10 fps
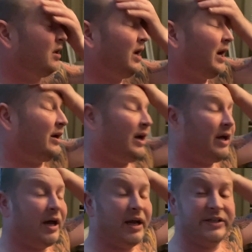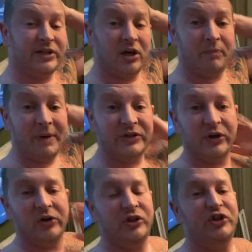And it's a lot better to
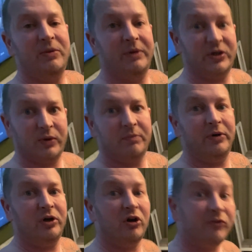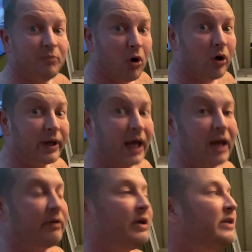go to the gym because we can burn off more
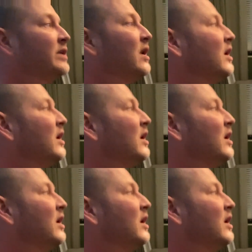calories,